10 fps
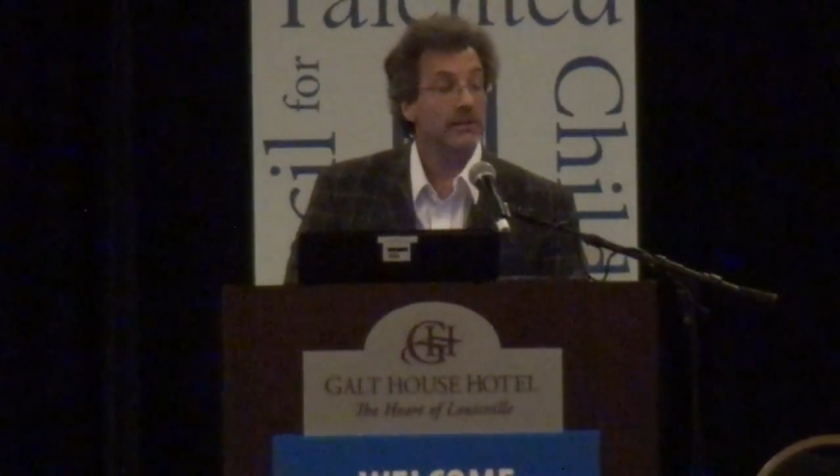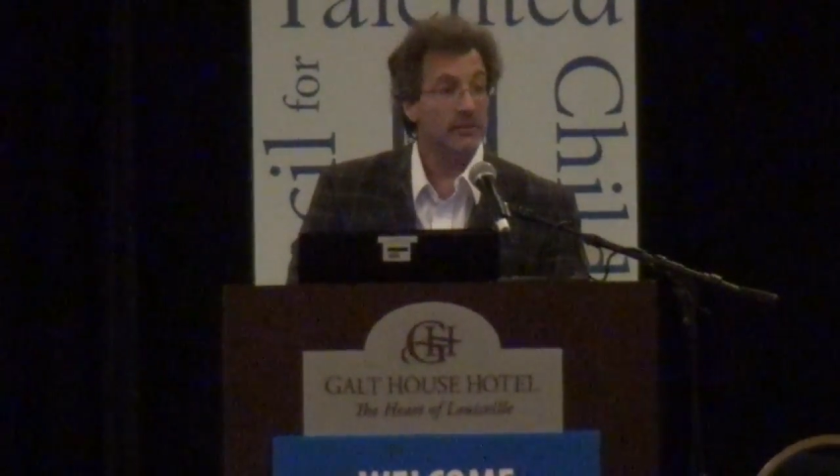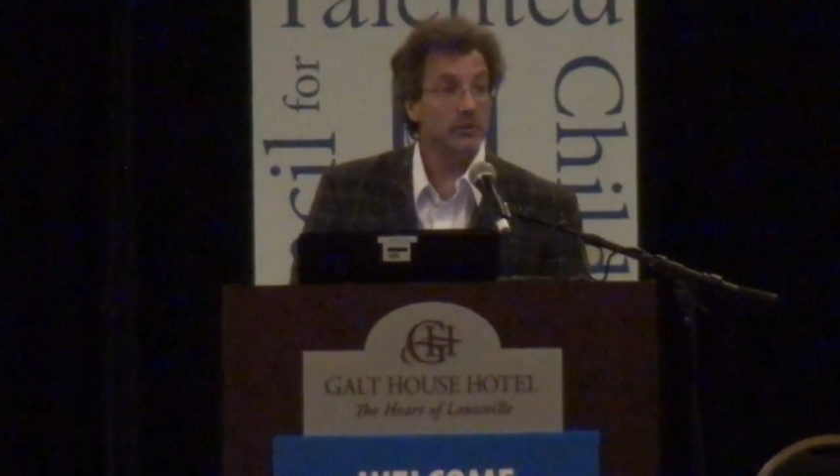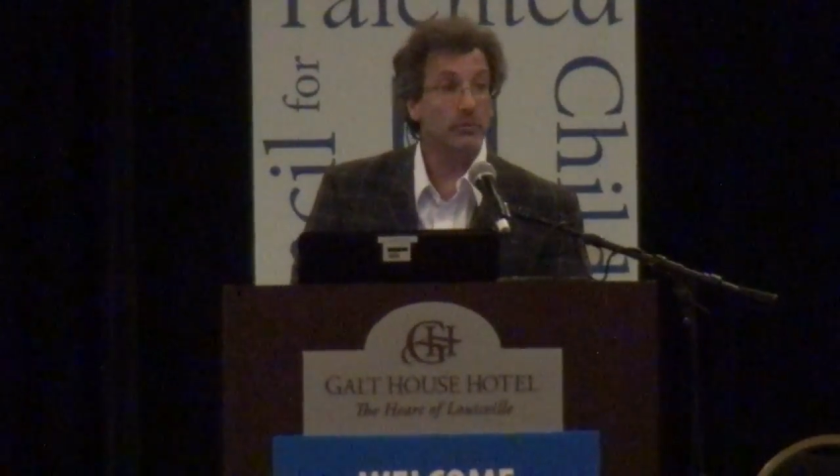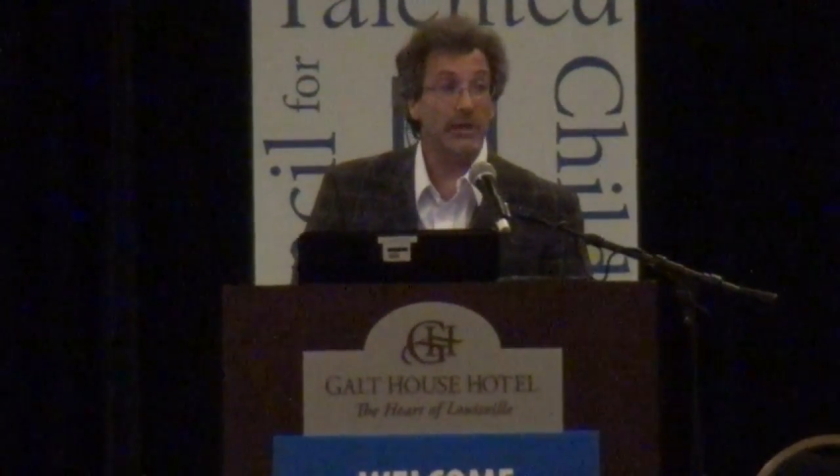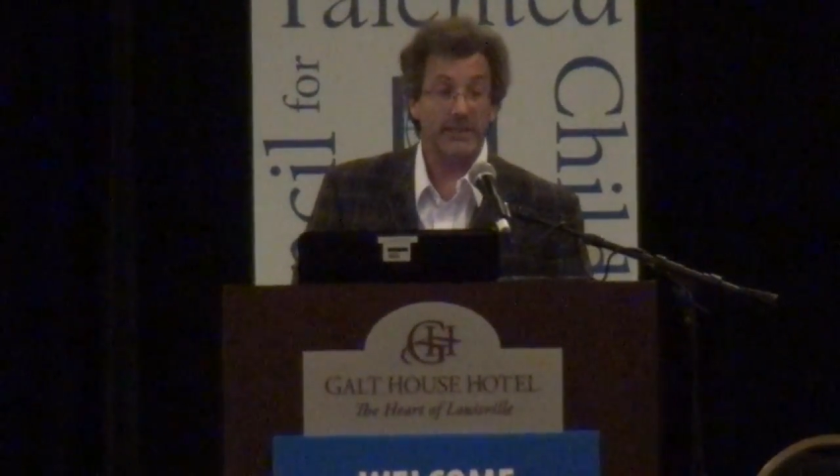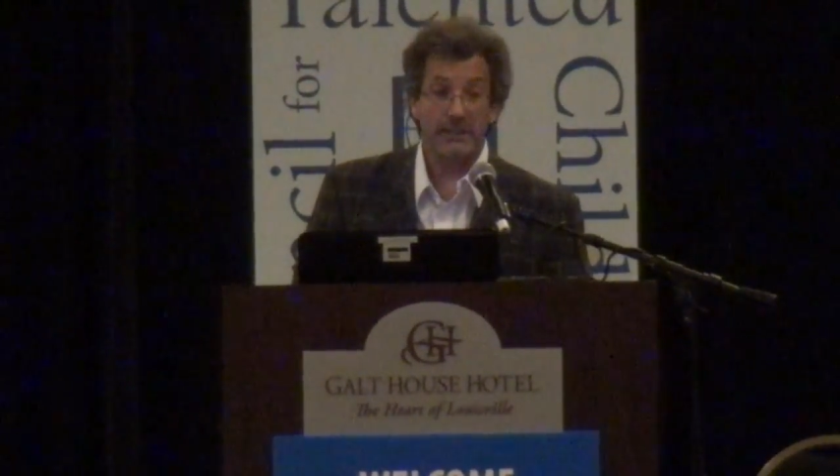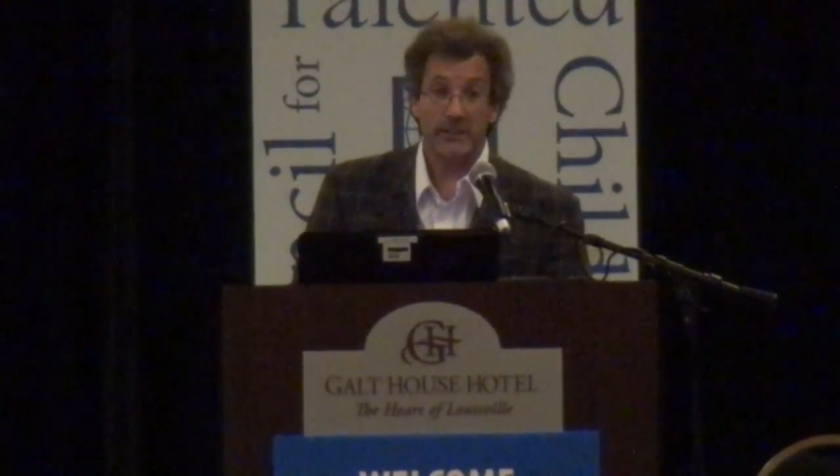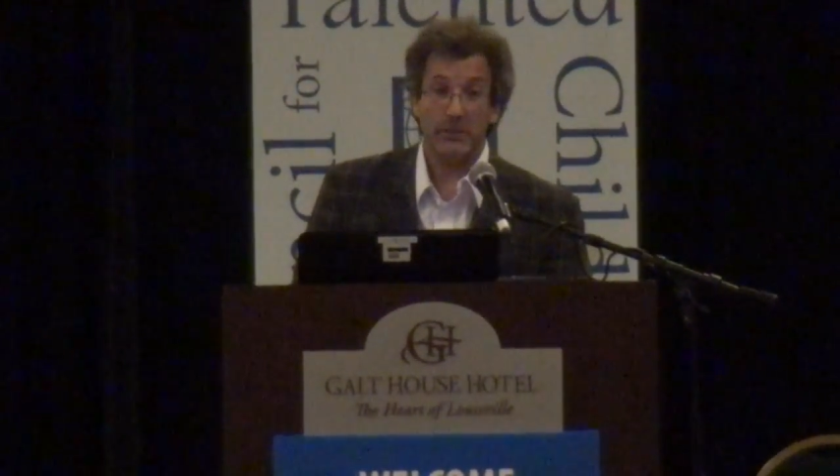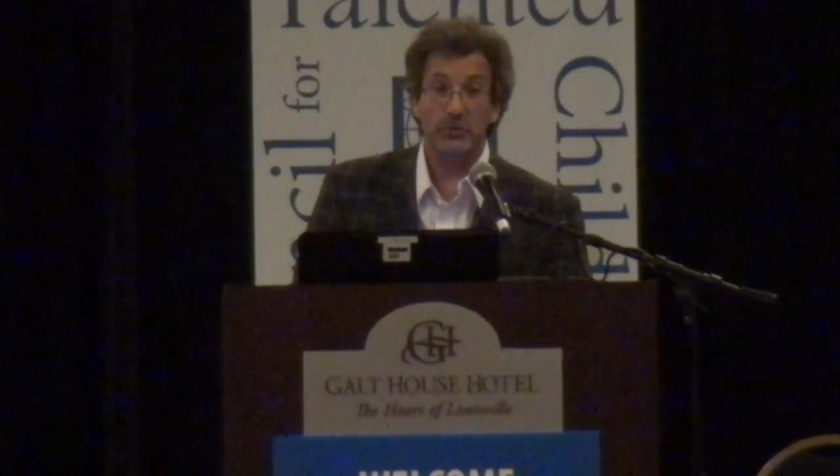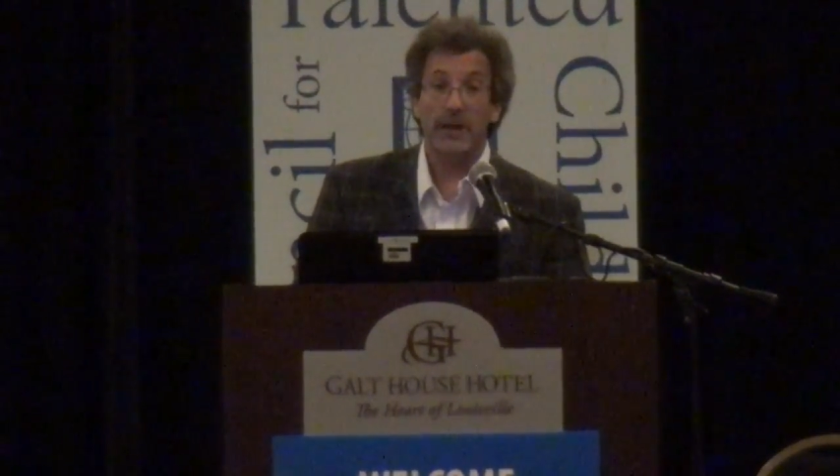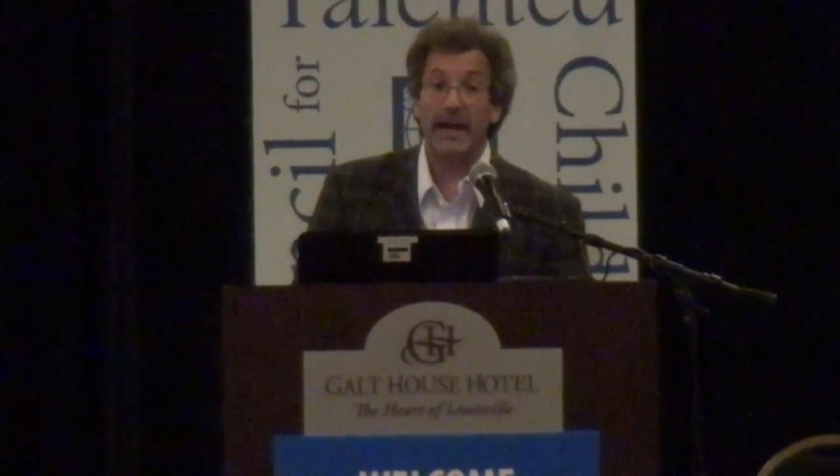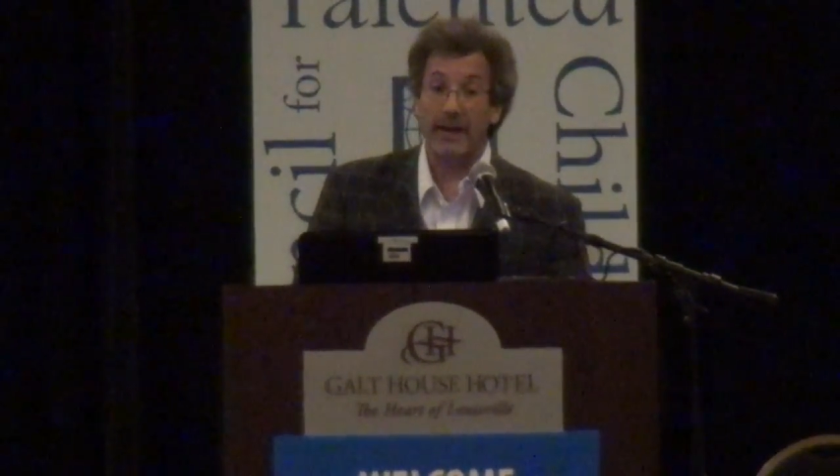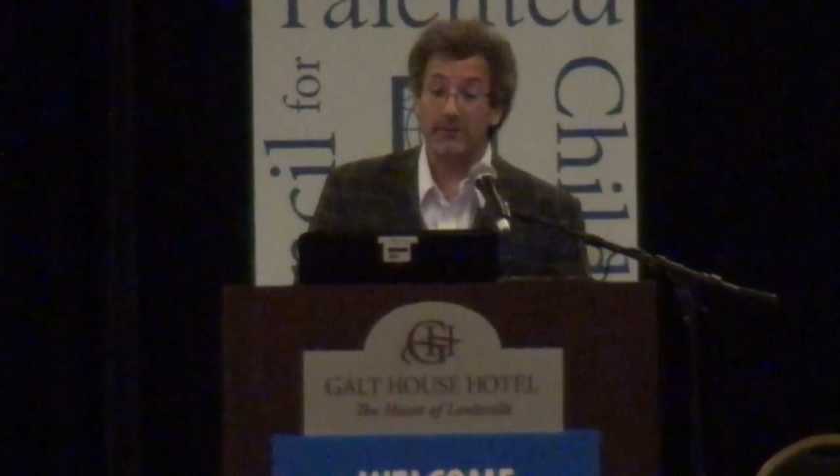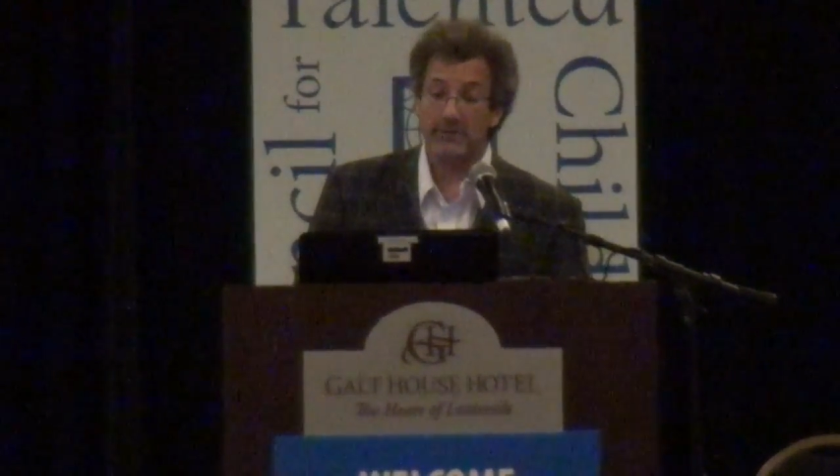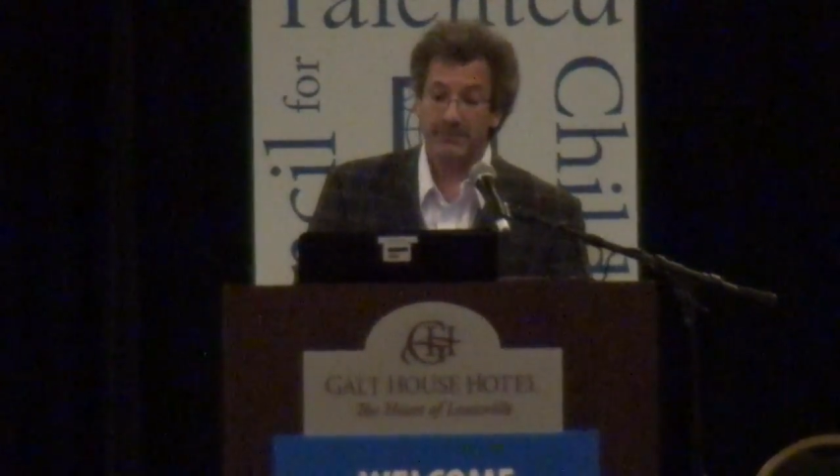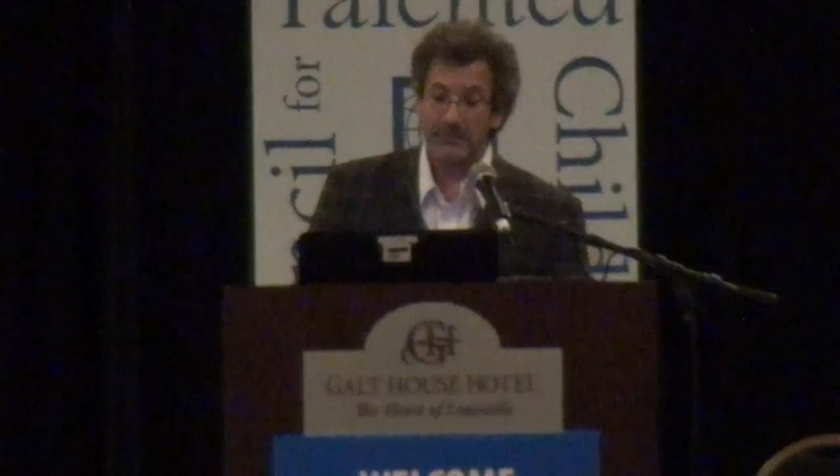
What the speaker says: the new idea you have.